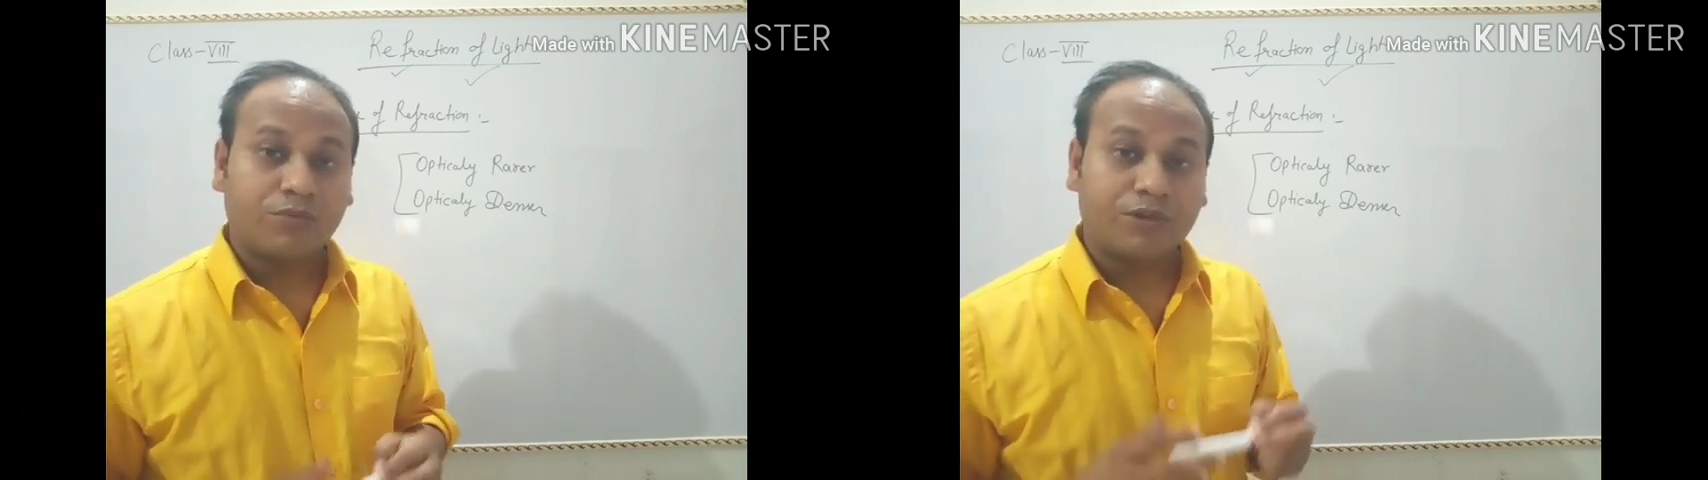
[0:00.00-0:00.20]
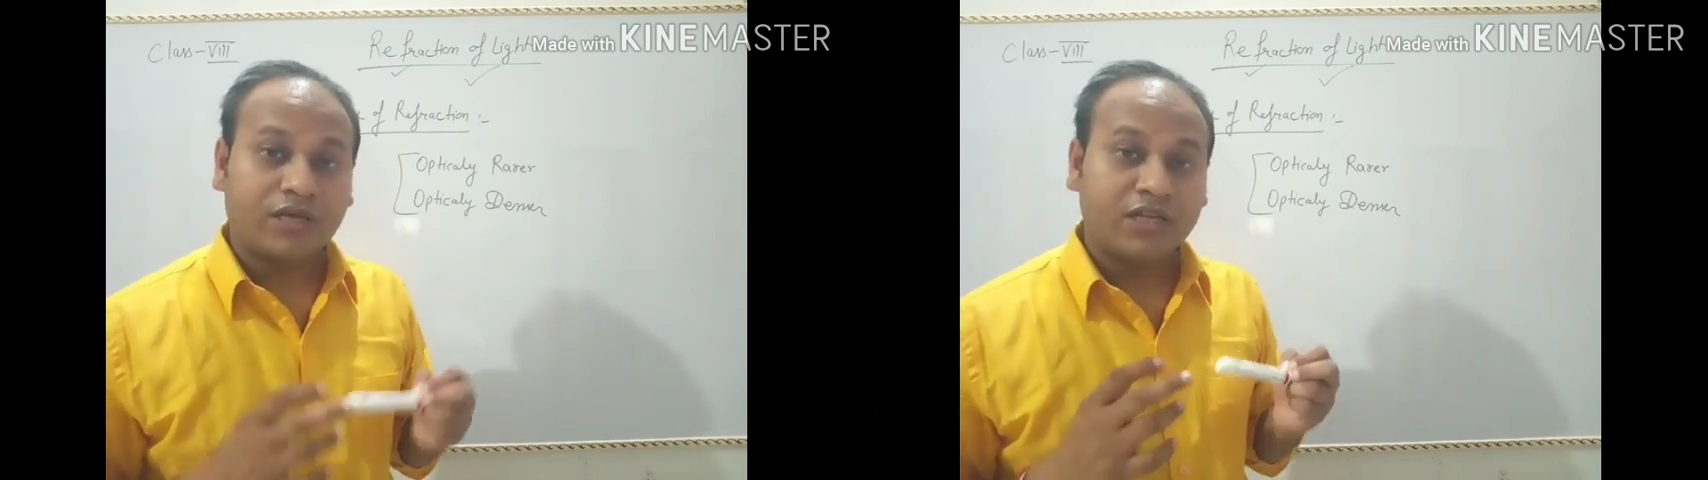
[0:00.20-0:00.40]

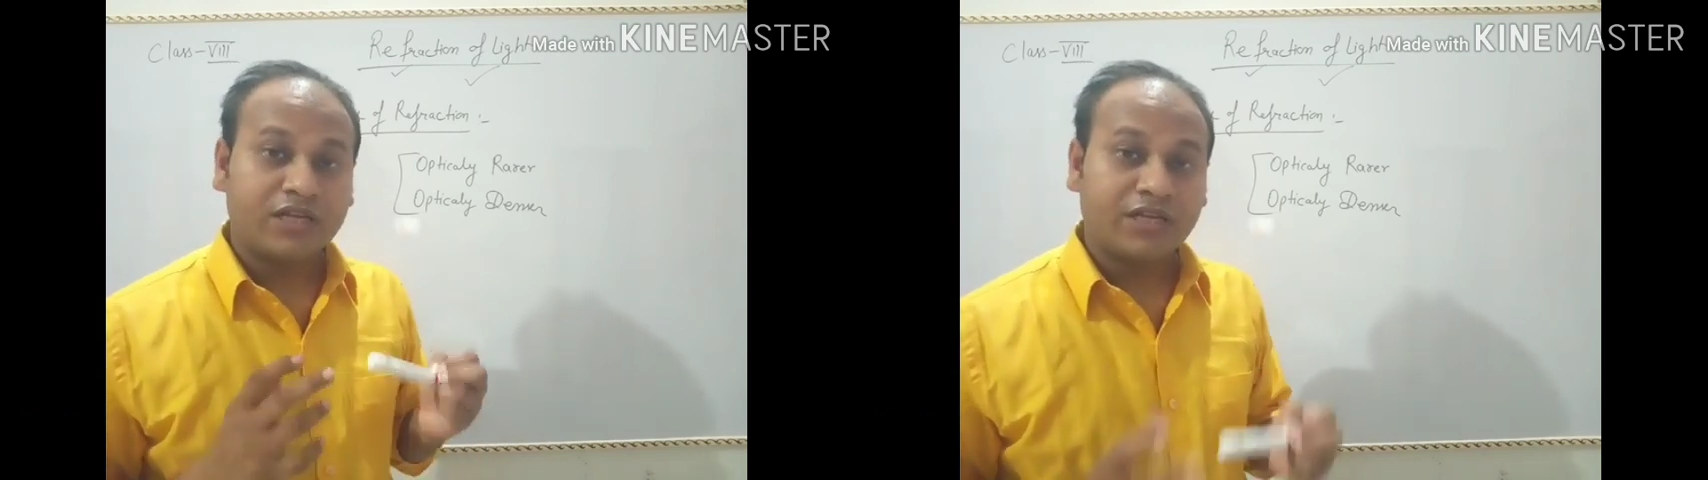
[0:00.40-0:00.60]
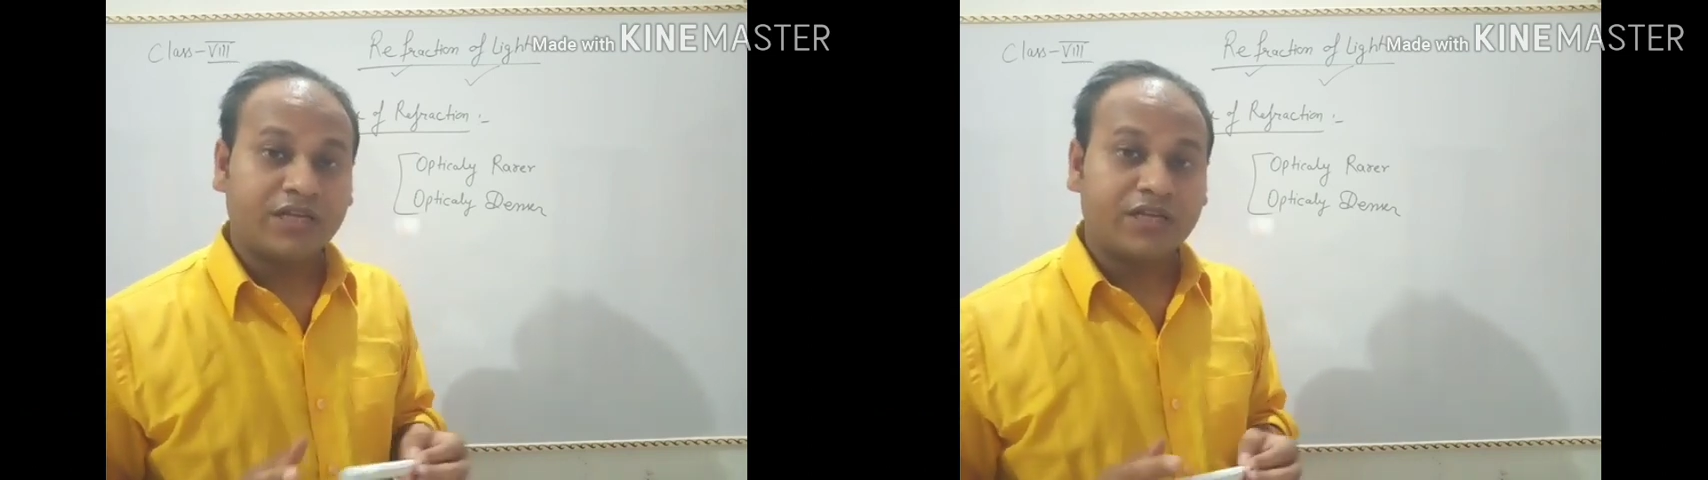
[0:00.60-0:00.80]

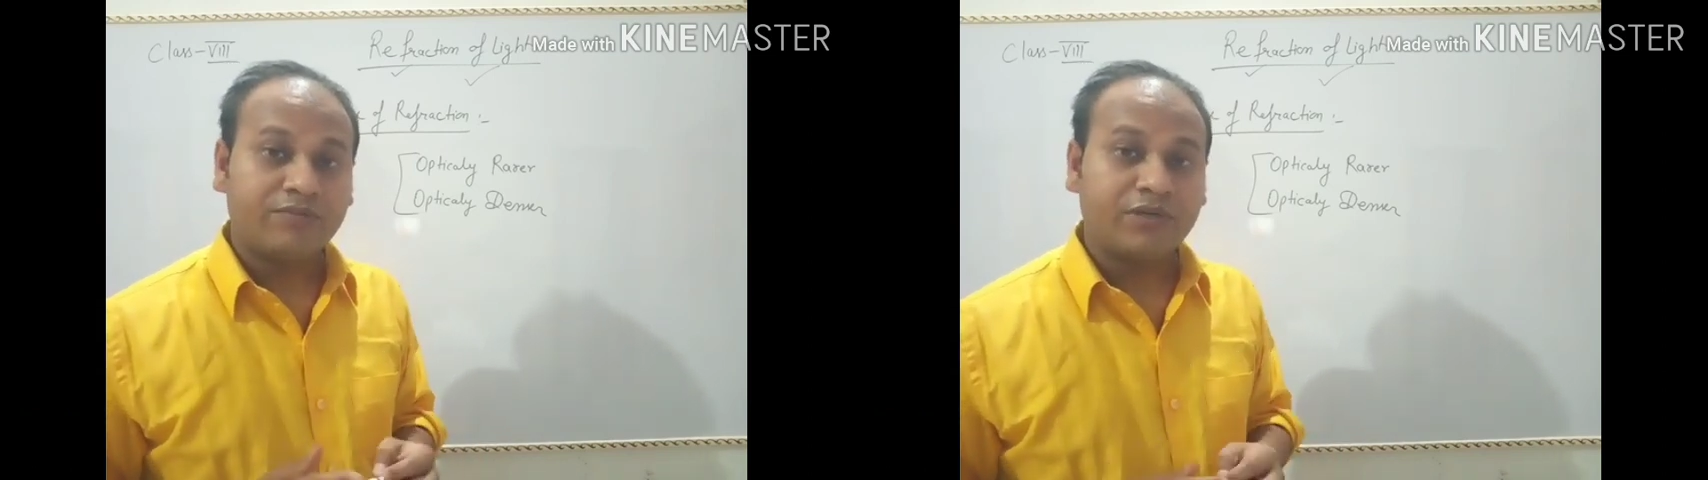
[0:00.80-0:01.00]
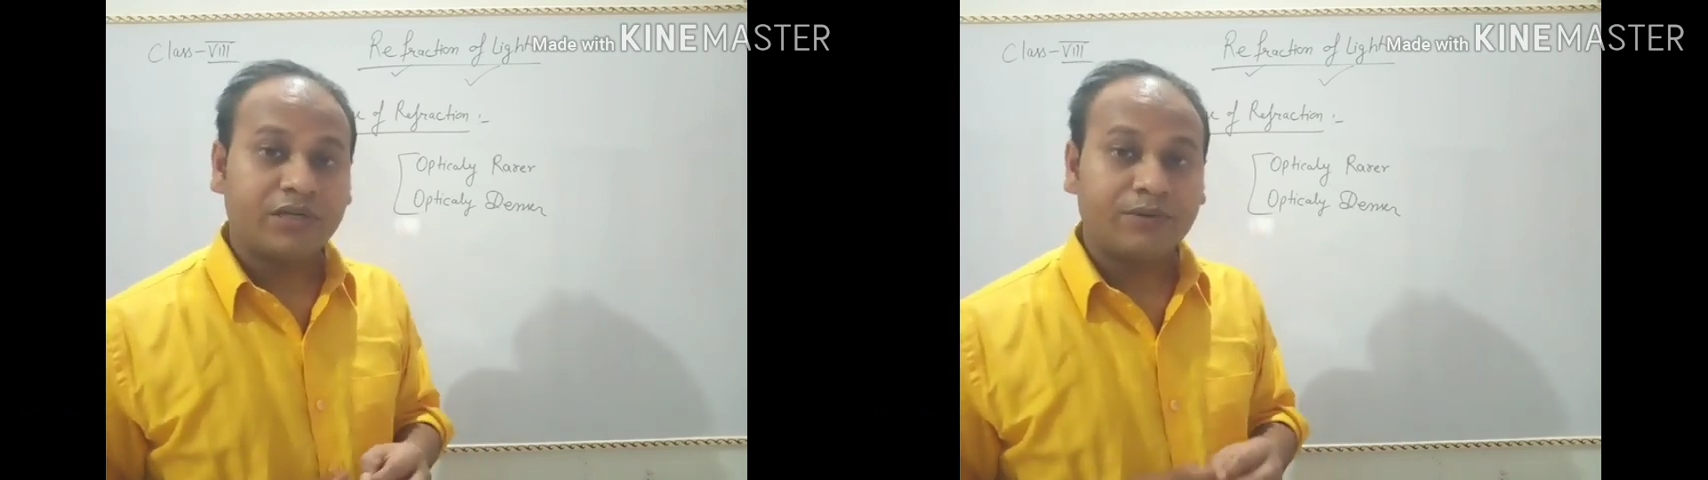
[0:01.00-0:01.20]
optically rarer
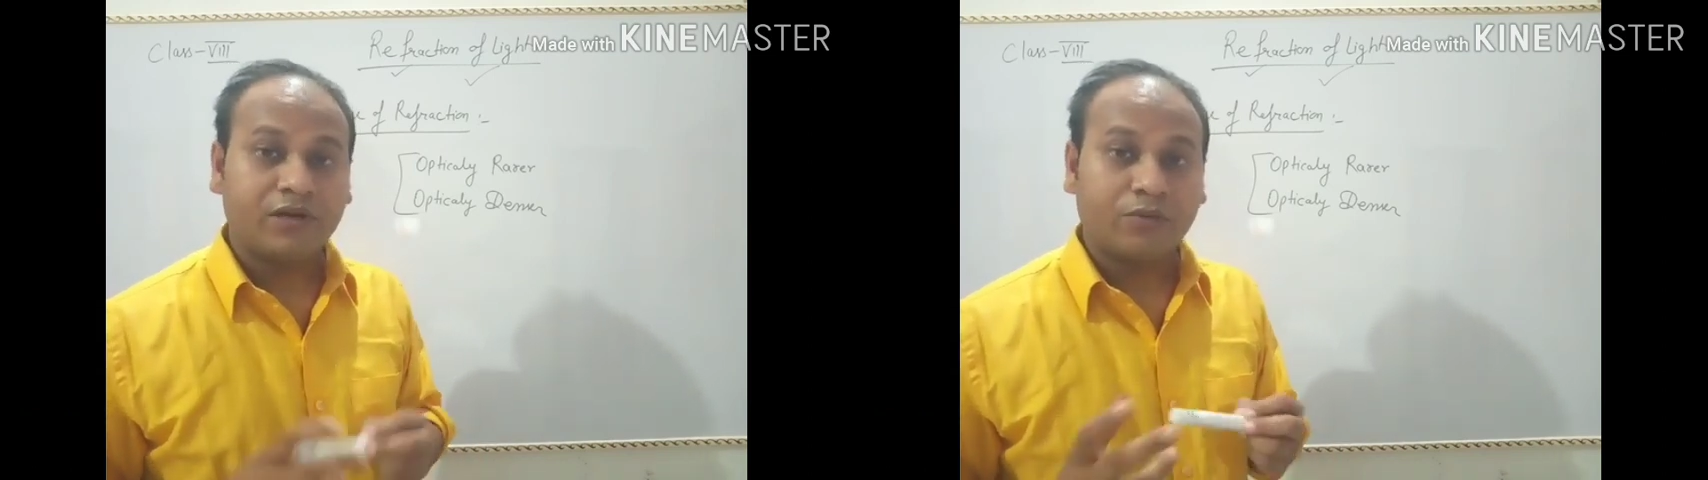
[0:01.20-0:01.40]
medium and